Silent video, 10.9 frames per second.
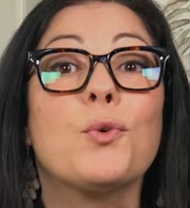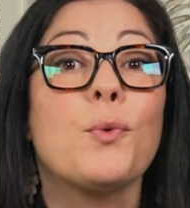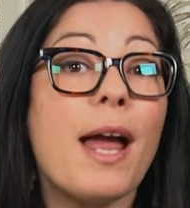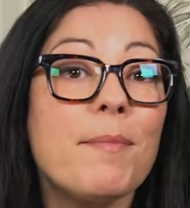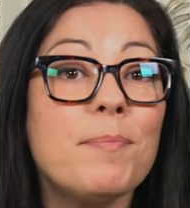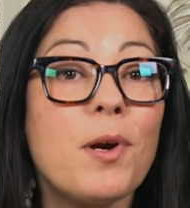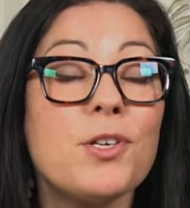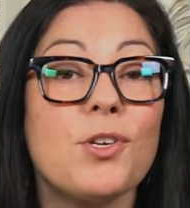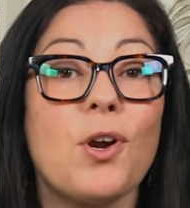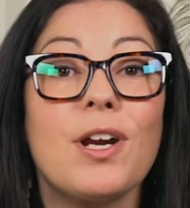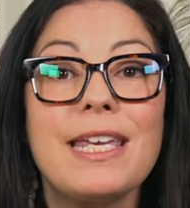Grab bars
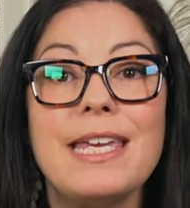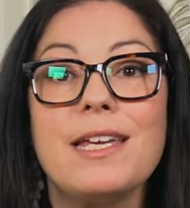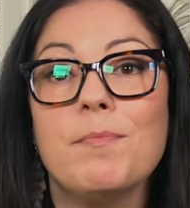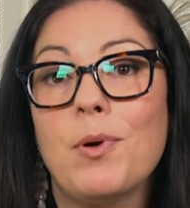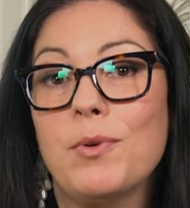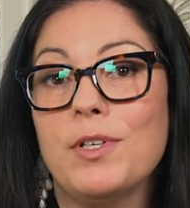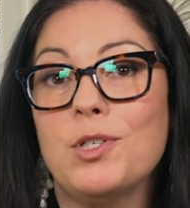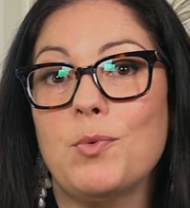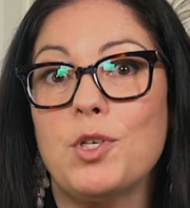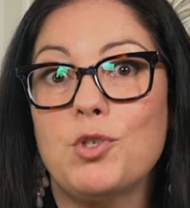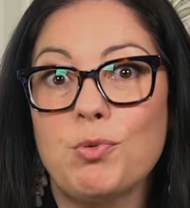are a key component
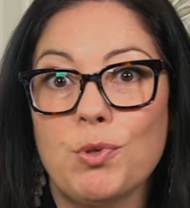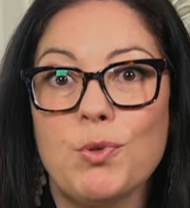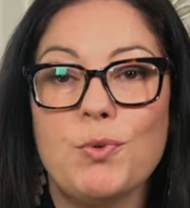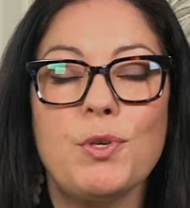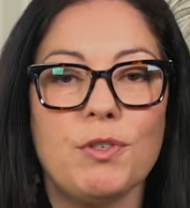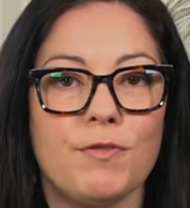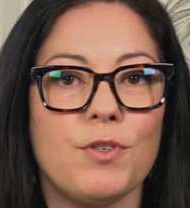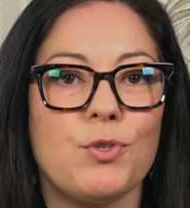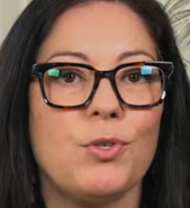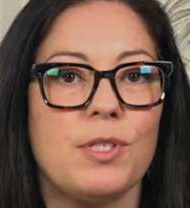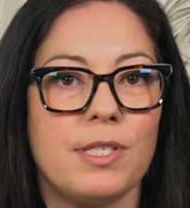to a true
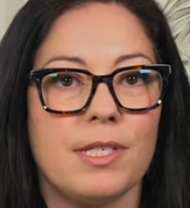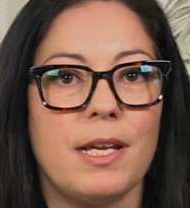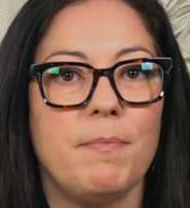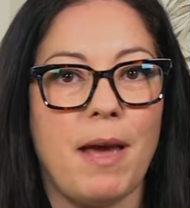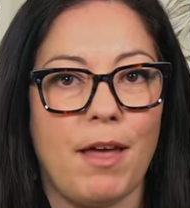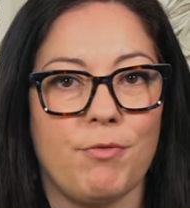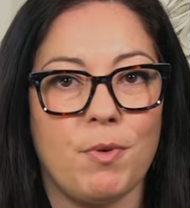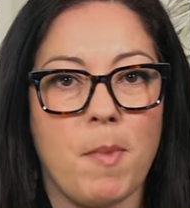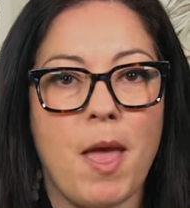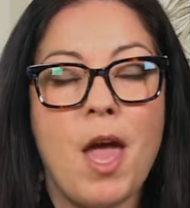universal design bathroom.